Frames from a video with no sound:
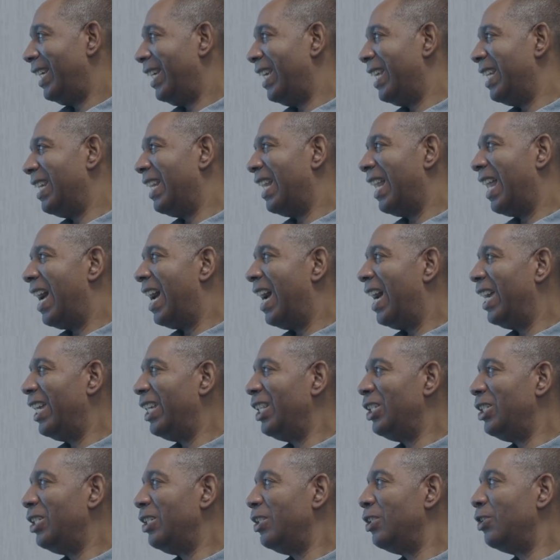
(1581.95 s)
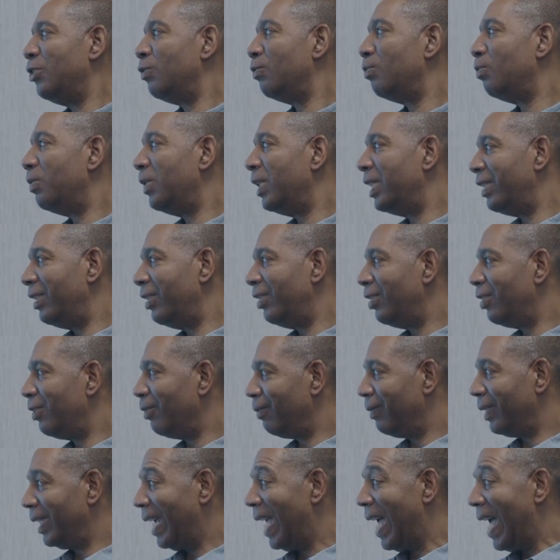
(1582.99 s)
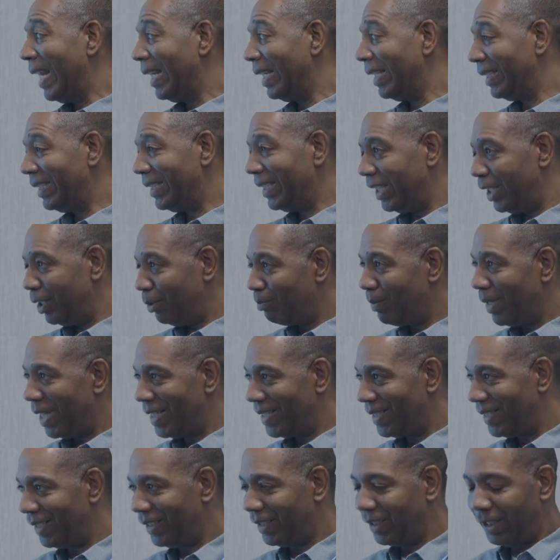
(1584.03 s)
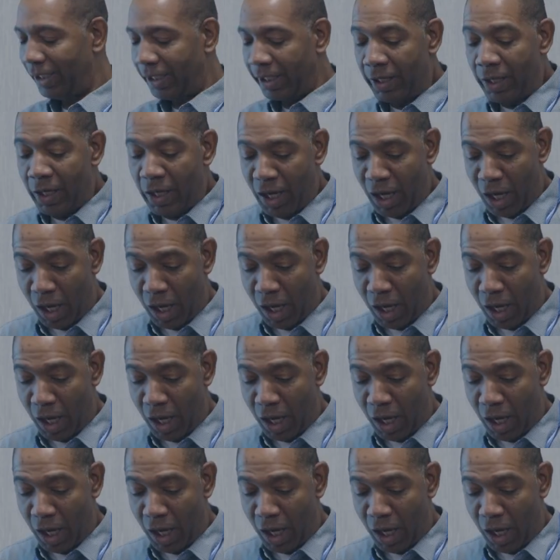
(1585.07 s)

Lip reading: in line with the reality, basically,